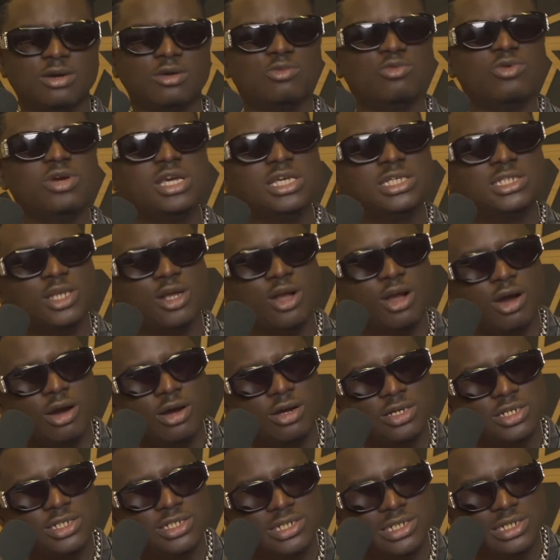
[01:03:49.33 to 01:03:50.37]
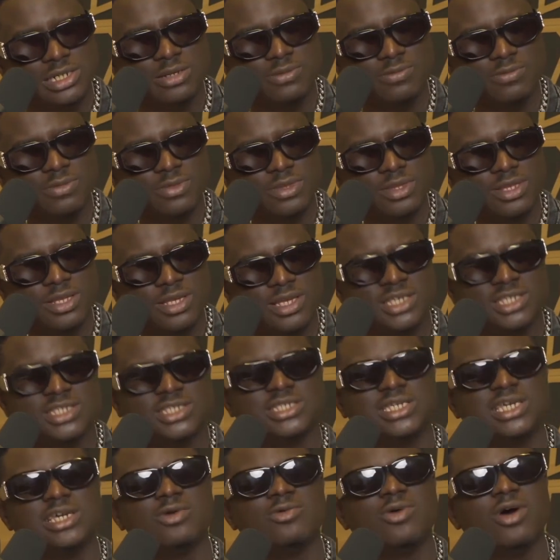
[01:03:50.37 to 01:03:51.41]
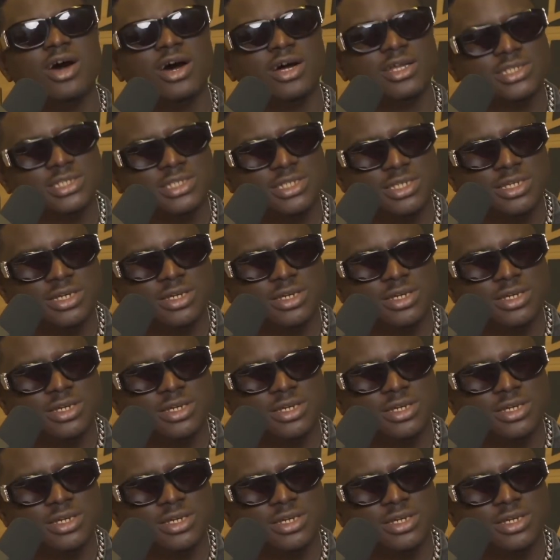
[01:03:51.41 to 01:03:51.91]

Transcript: which country see what